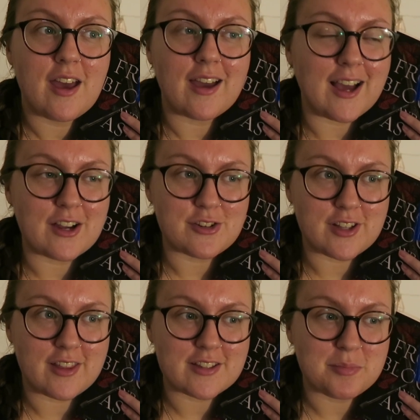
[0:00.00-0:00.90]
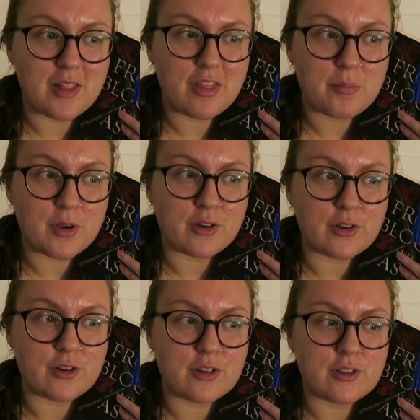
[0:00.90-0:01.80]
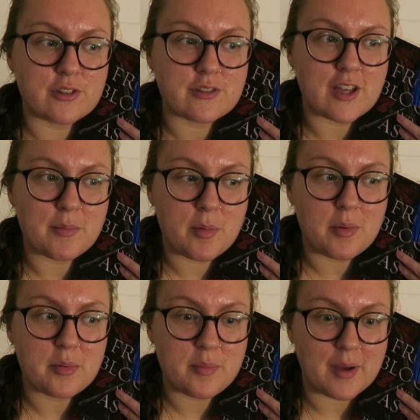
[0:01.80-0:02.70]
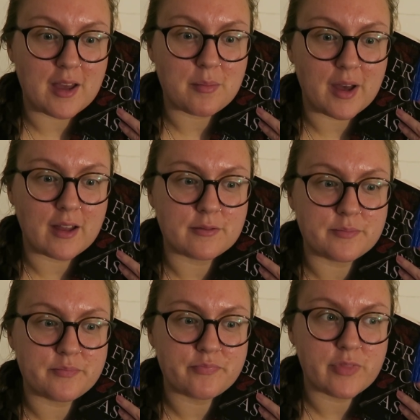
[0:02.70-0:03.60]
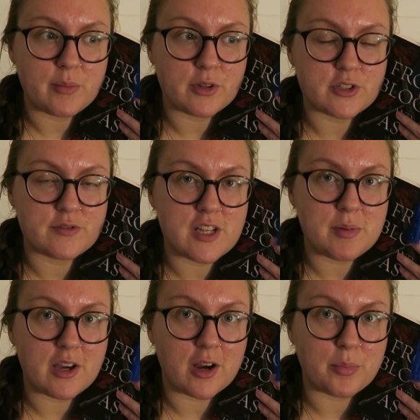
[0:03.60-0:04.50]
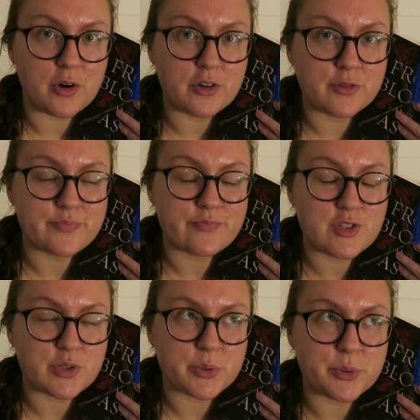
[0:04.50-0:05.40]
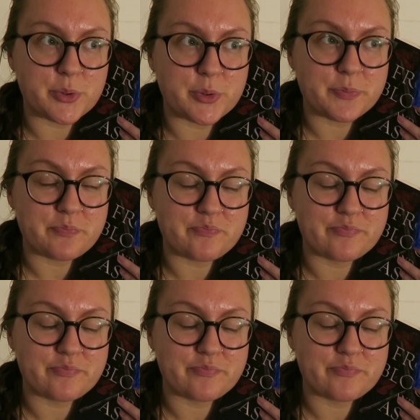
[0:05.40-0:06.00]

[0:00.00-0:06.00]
I can't do that this month because I'm on my book buying ban because of TBR Pong. So